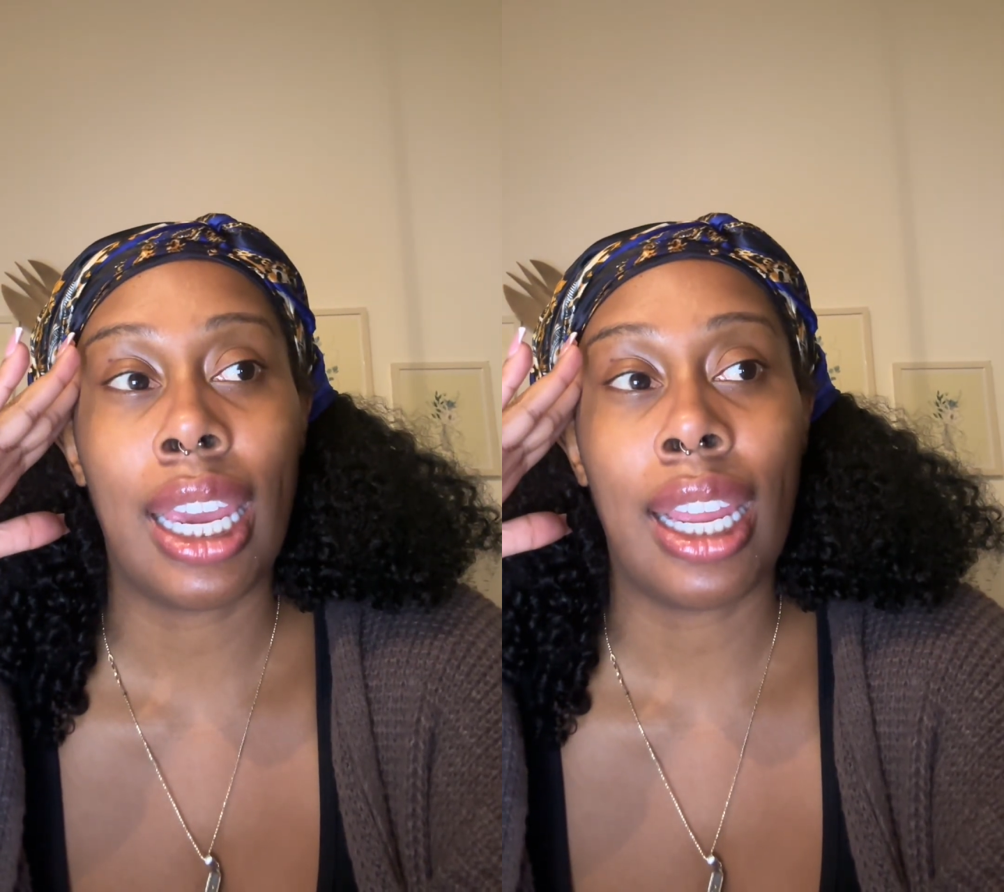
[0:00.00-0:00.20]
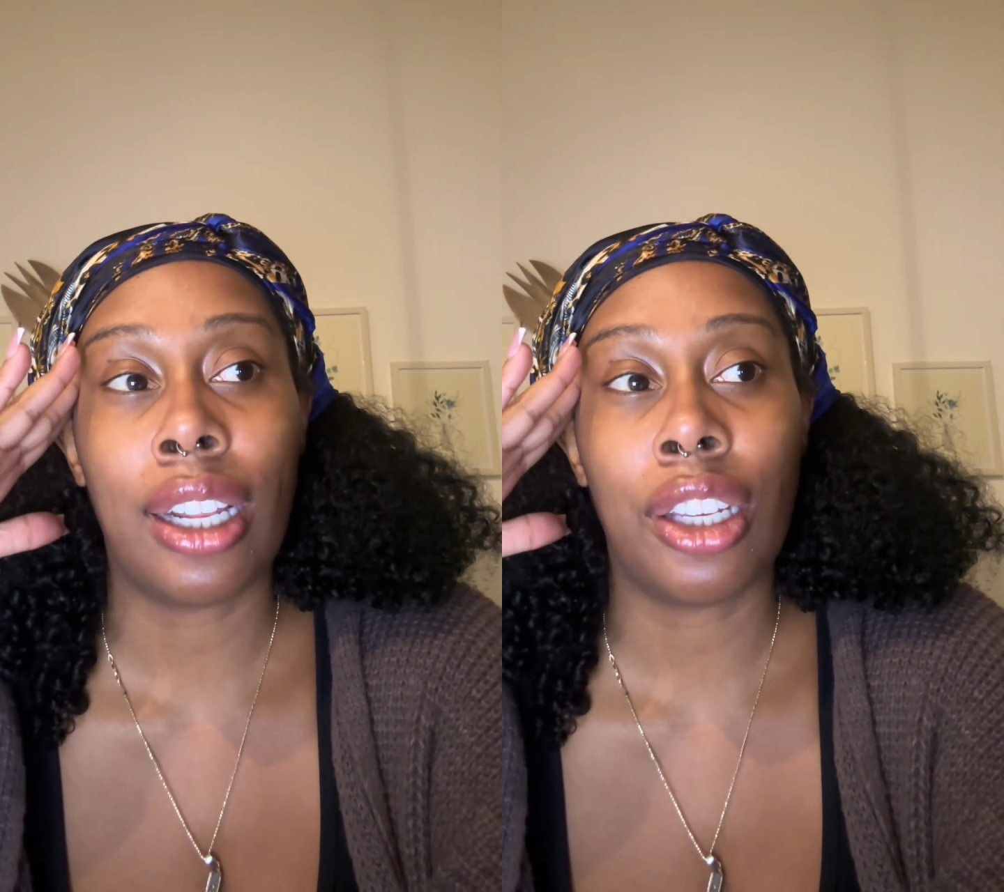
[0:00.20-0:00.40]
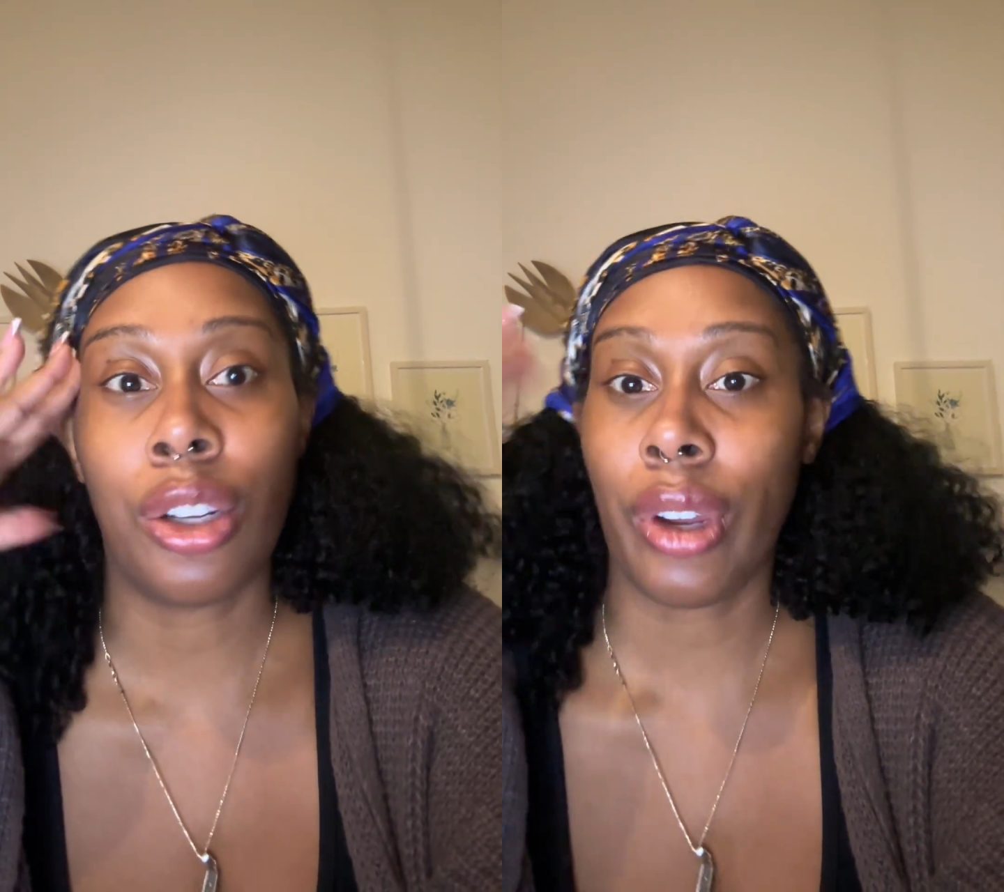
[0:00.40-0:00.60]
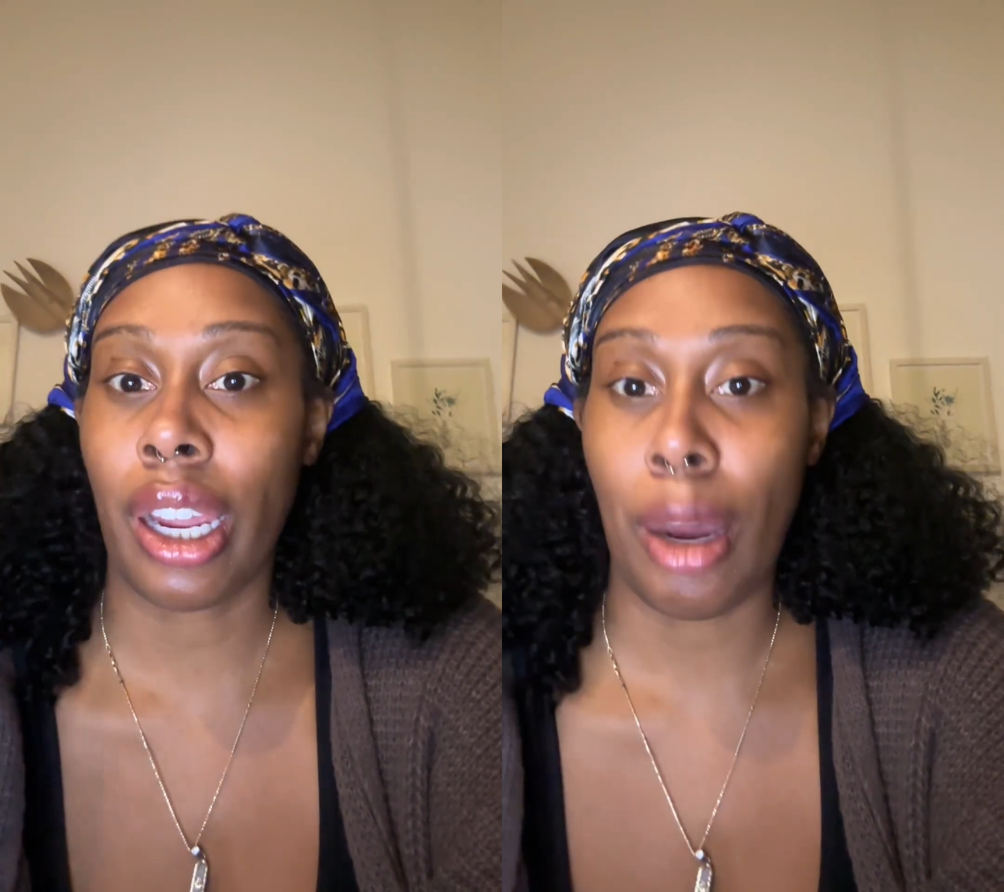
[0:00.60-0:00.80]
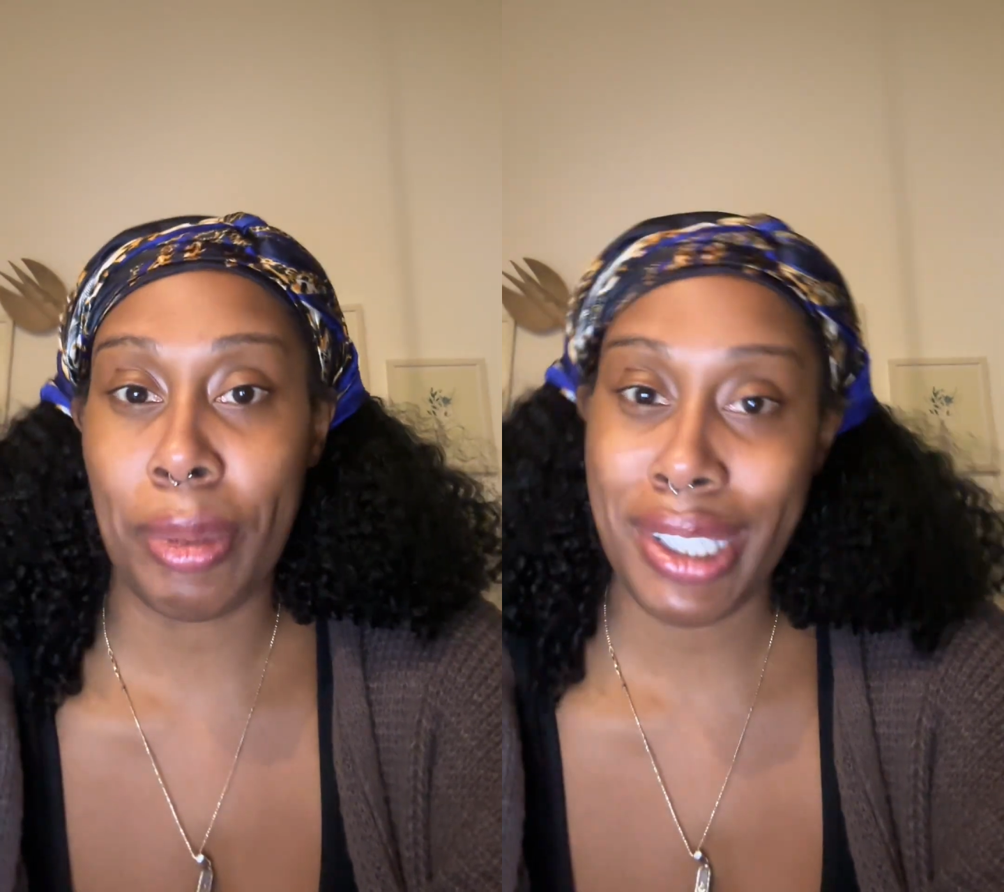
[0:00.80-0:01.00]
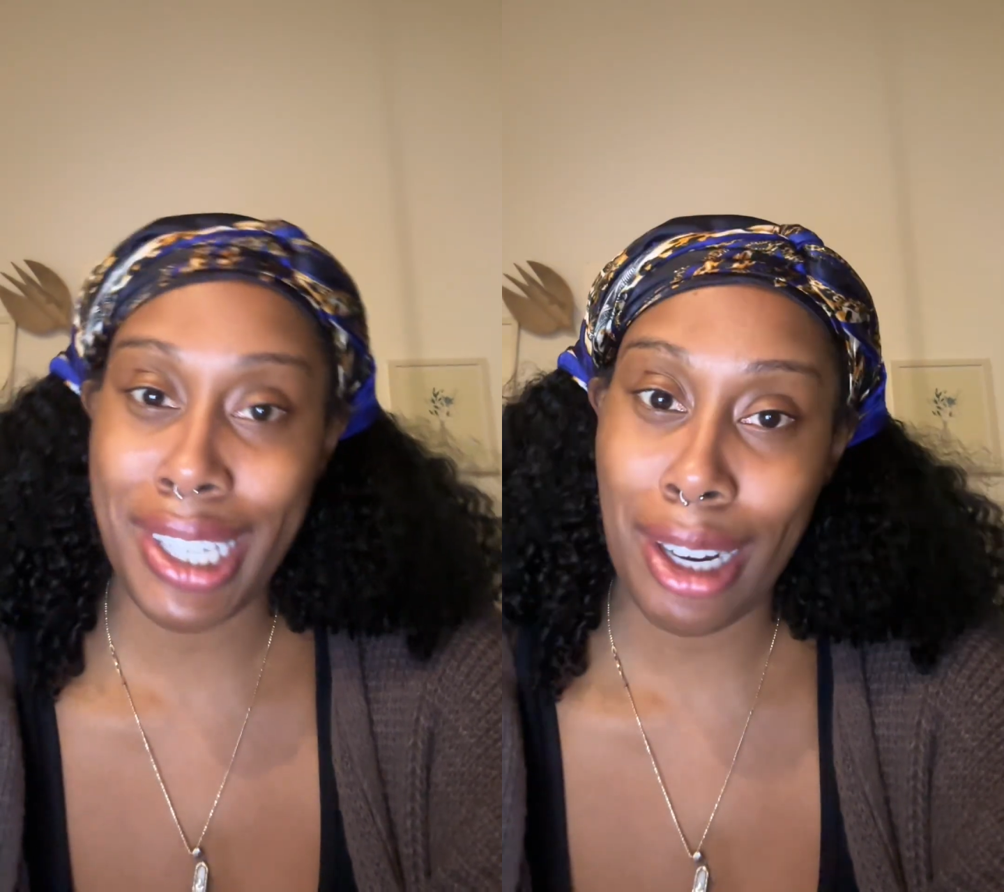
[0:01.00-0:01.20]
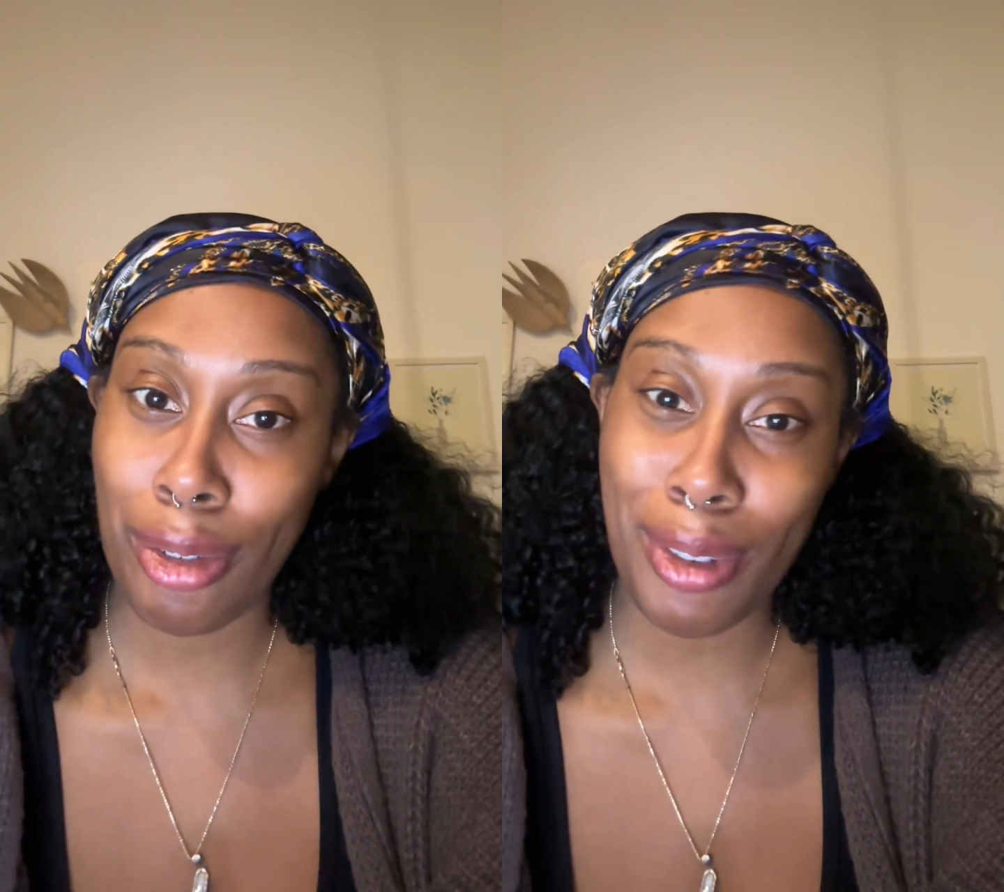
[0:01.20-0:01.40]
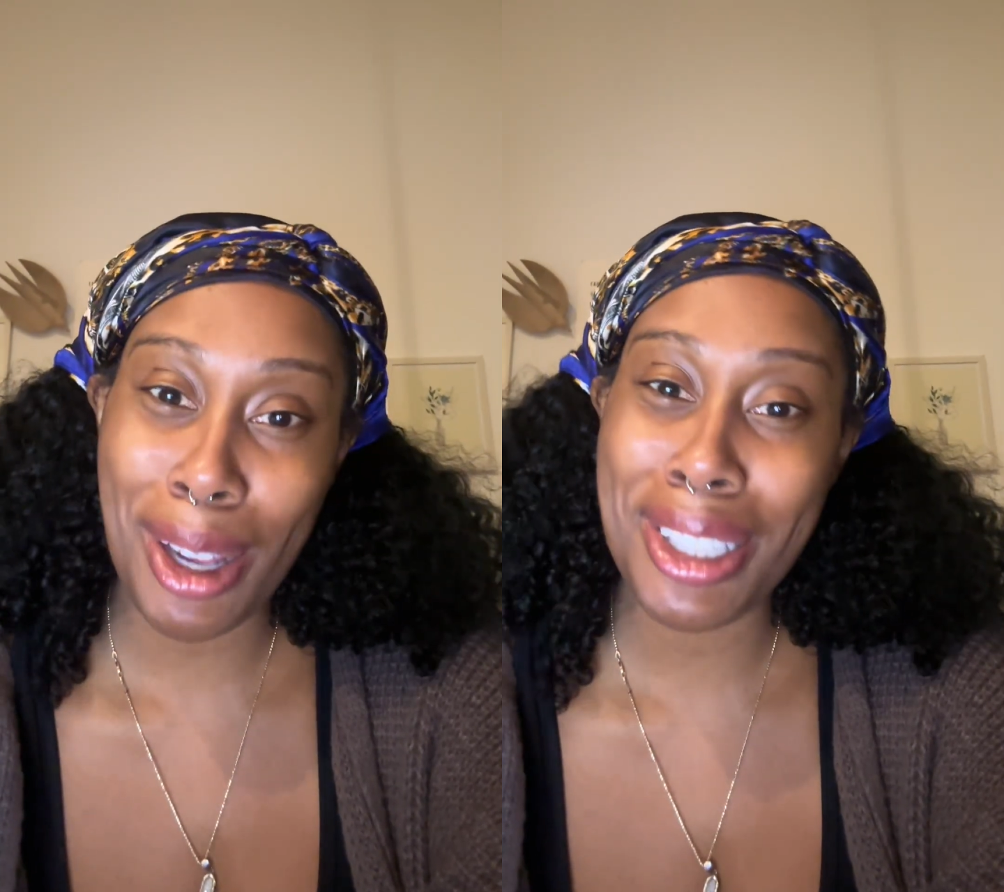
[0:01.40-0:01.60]
and you don't get compensated
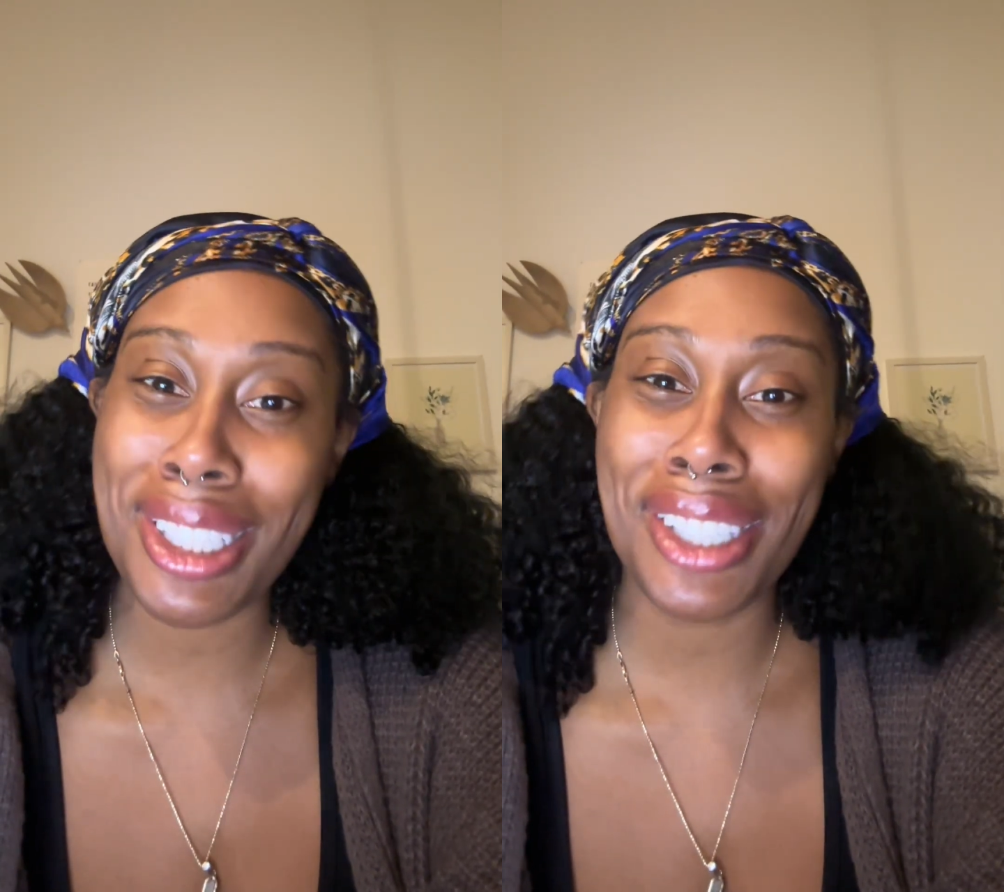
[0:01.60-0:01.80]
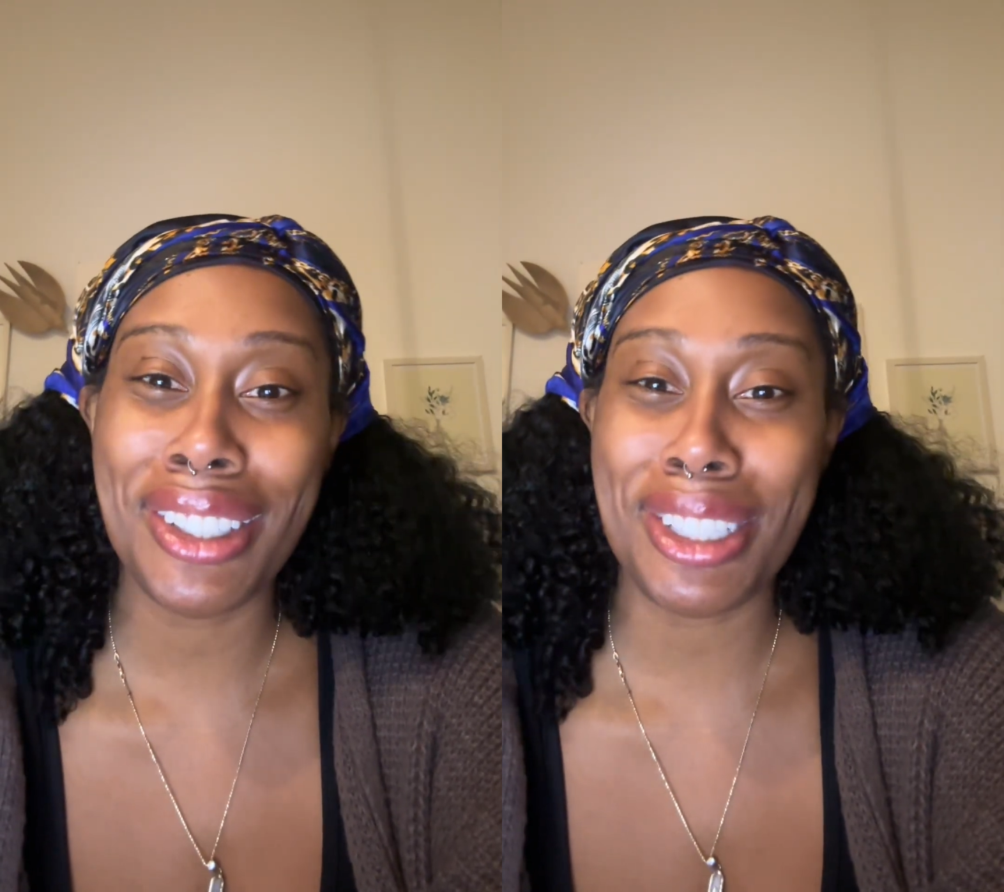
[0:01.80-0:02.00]
for volunteering.